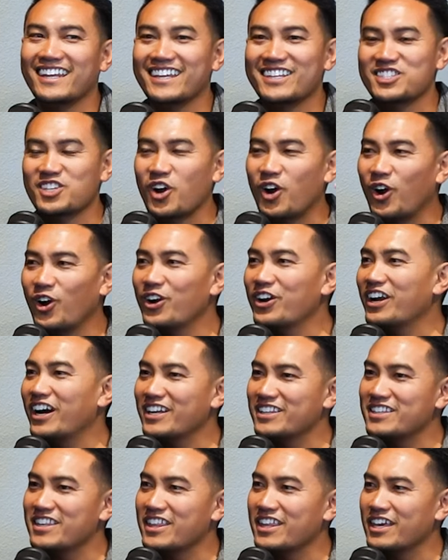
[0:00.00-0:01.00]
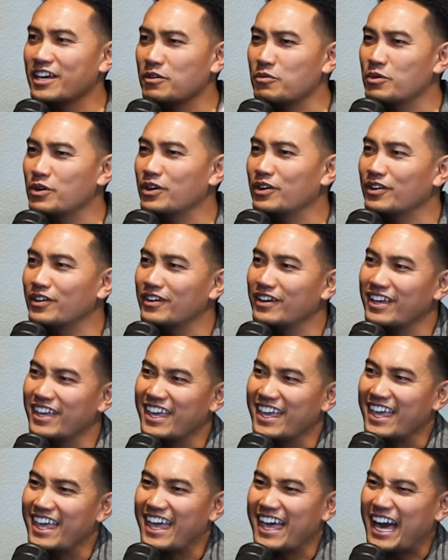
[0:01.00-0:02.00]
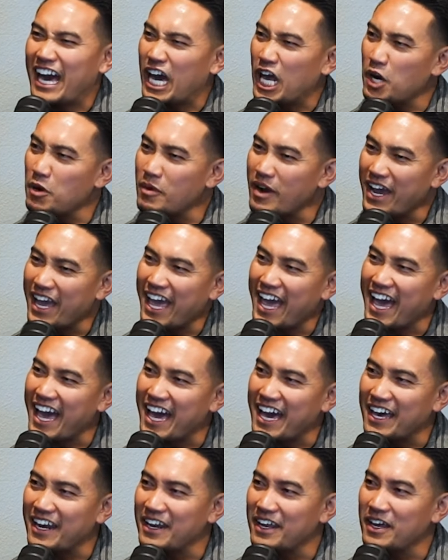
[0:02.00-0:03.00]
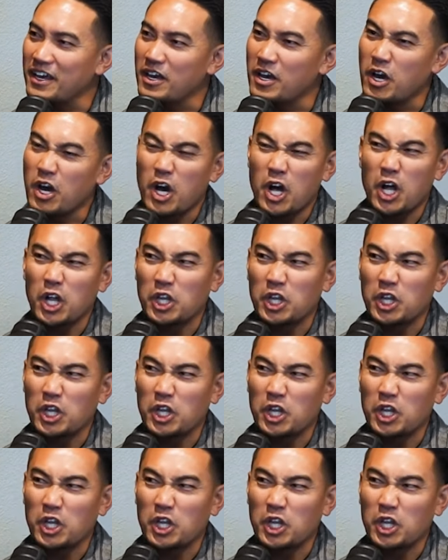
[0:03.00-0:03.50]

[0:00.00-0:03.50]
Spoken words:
is hard not to think, well, how do I add a